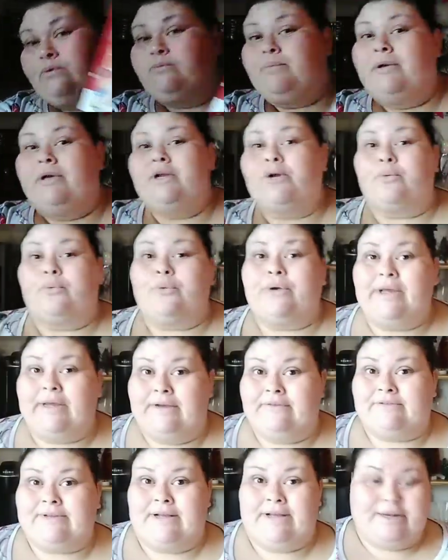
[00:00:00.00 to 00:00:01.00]
Speaking of
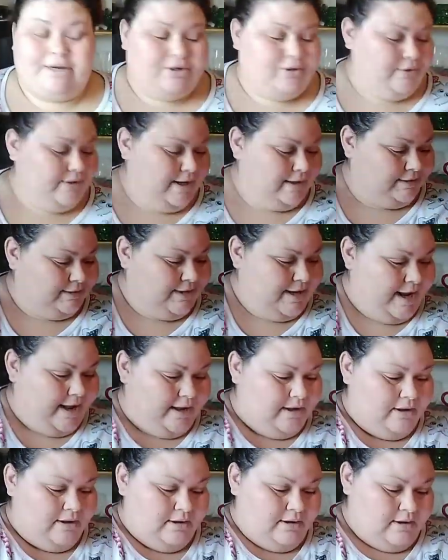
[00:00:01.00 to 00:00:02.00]
wreaths, I gotta do that today.
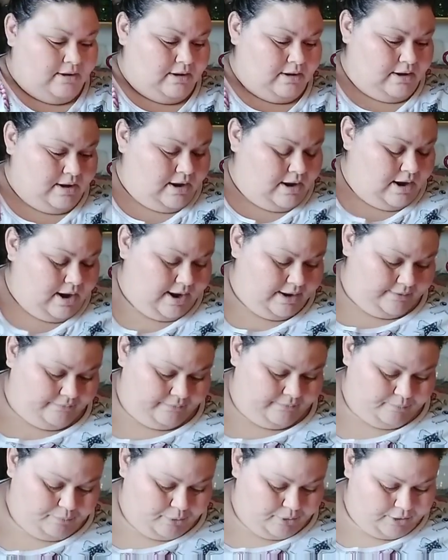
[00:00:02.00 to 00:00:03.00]
I
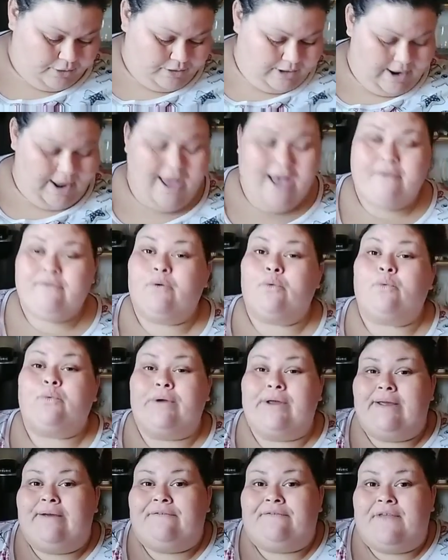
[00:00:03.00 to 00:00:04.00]
even put it. I have a
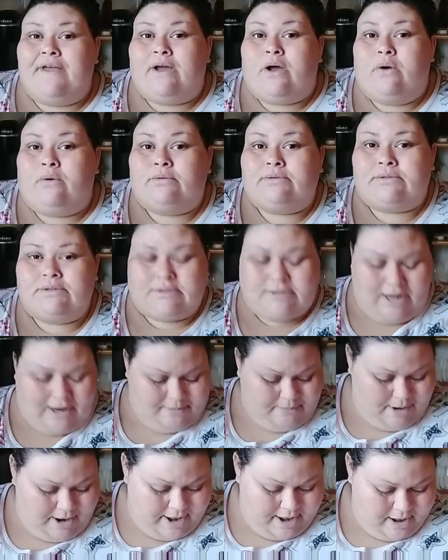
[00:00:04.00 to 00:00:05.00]
wreath that goes
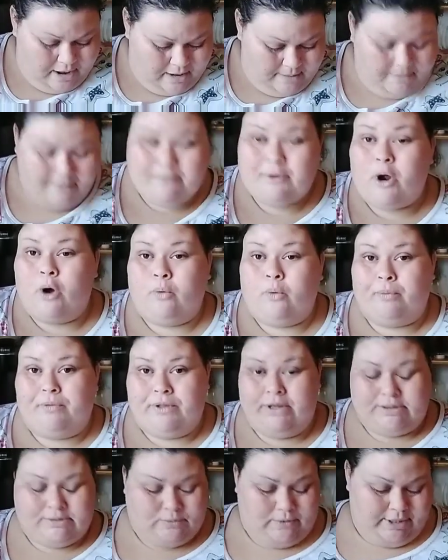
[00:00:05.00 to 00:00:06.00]
inside my. Um, I'm gonna open
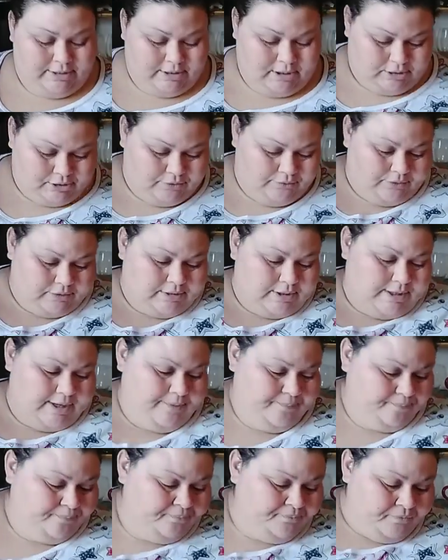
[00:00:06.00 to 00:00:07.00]
this while I talk to you for a second.
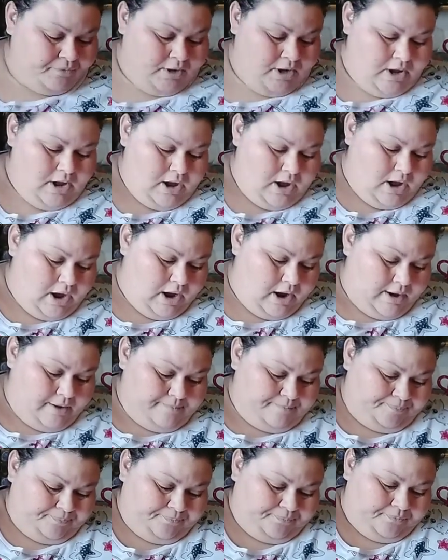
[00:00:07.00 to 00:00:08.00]

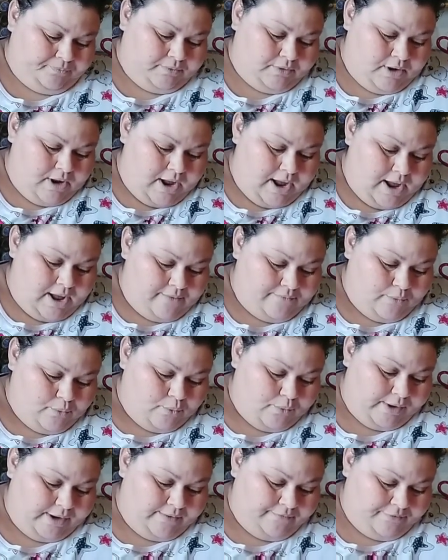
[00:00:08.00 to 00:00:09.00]
Um, I have a
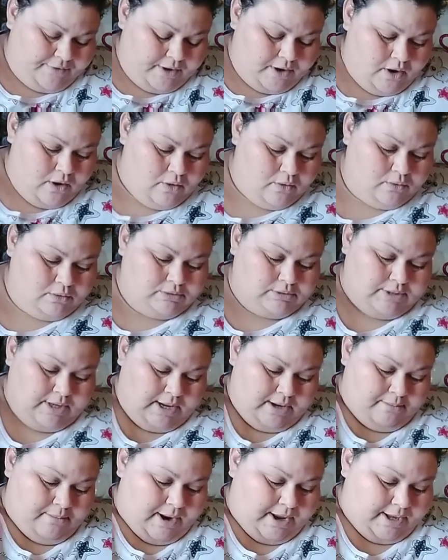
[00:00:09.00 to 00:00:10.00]
wreath that goes
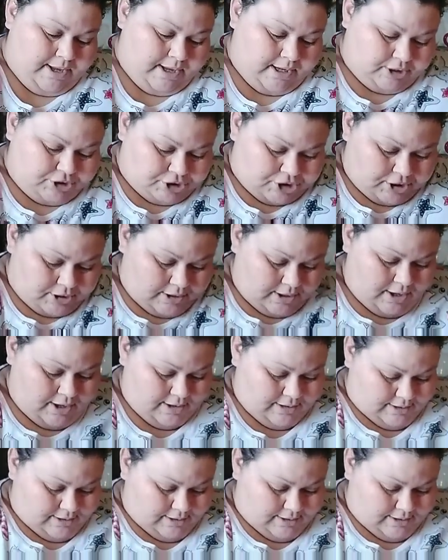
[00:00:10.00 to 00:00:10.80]
in my kitchen,